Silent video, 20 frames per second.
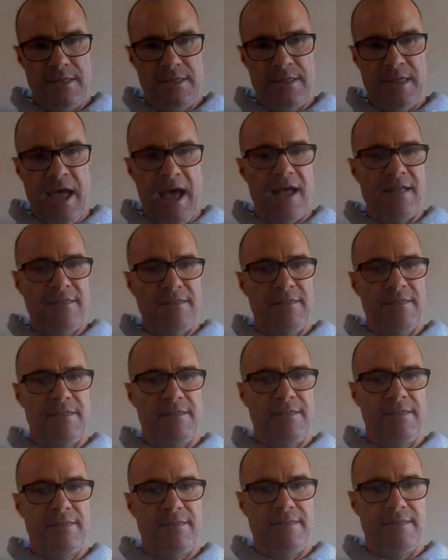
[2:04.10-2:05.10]
that
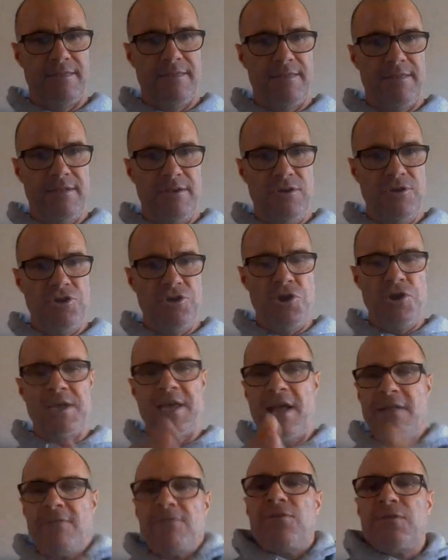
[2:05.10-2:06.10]
you
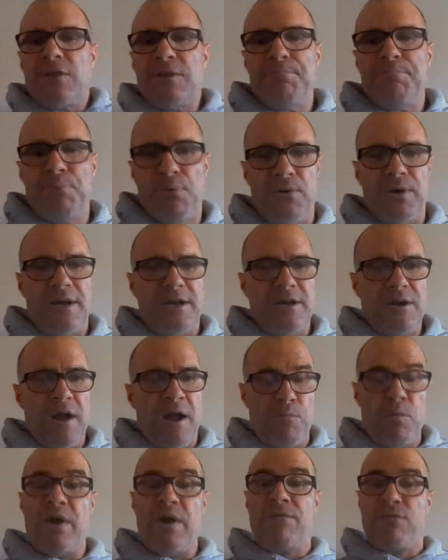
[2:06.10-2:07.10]
get to the point,
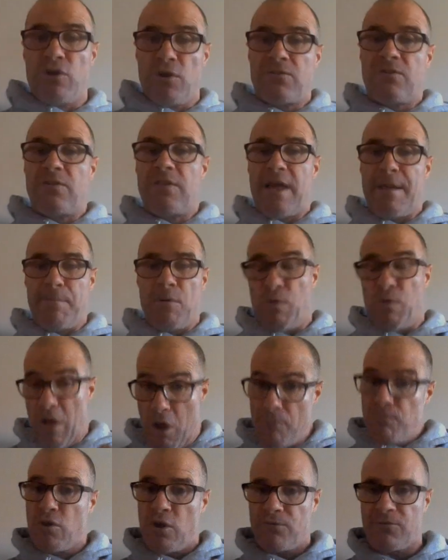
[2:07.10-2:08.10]
and we've got to that,
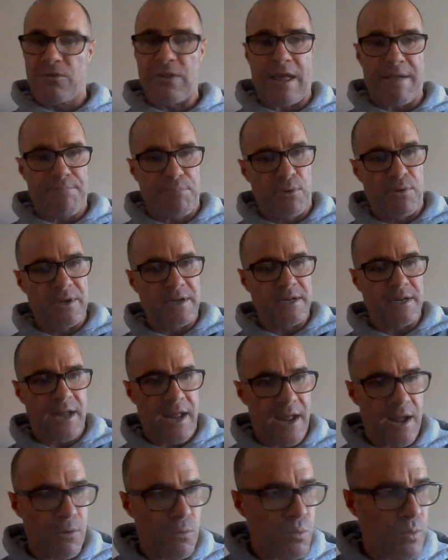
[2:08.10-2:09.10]
or I've got to that point
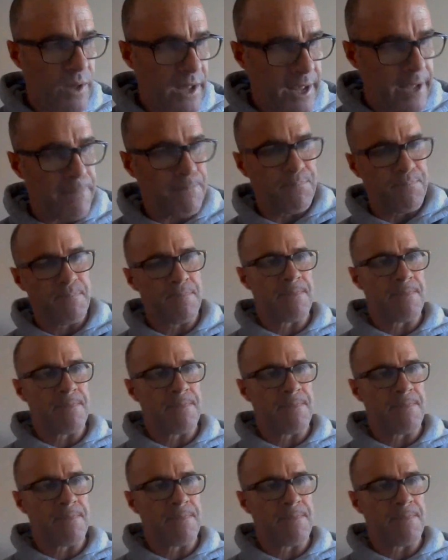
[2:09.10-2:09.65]
now where